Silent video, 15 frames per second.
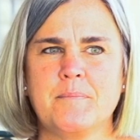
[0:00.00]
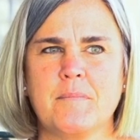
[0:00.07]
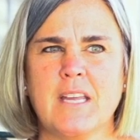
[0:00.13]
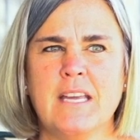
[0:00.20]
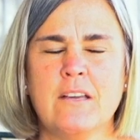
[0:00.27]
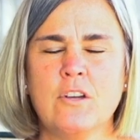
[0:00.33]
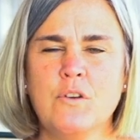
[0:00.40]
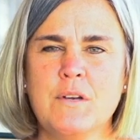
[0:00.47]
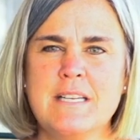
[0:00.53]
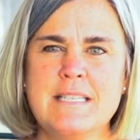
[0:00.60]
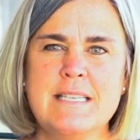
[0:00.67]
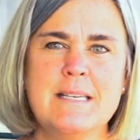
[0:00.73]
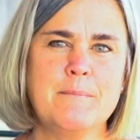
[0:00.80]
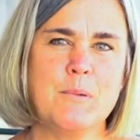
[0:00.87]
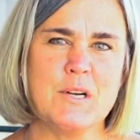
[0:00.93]

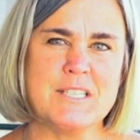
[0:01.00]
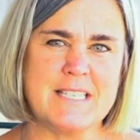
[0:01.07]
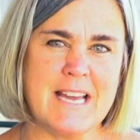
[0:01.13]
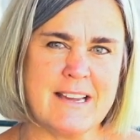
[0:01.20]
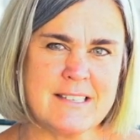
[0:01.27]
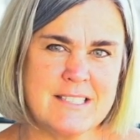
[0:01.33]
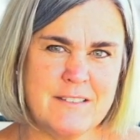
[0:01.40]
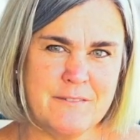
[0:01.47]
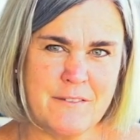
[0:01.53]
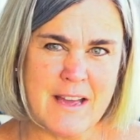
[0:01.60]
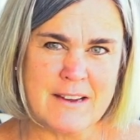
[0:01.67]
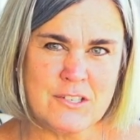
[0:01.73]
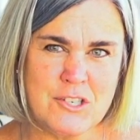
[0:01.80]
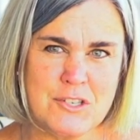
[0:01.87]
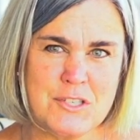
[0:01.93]
increasing protective
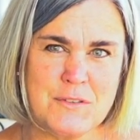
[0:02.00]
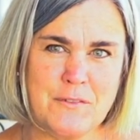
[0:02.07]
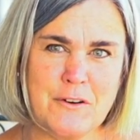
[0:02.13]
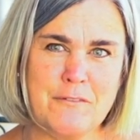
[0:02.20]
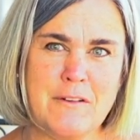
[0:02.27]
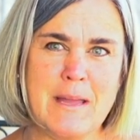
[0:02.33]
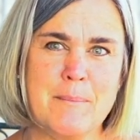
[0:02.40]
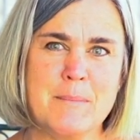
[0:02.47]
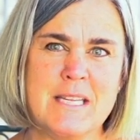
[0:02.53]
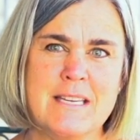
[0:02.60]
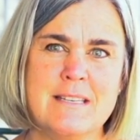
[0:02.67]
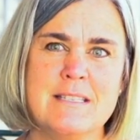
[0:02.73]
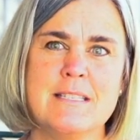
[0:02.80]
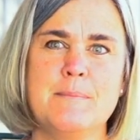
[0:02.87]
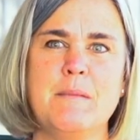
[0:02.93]
factors for families.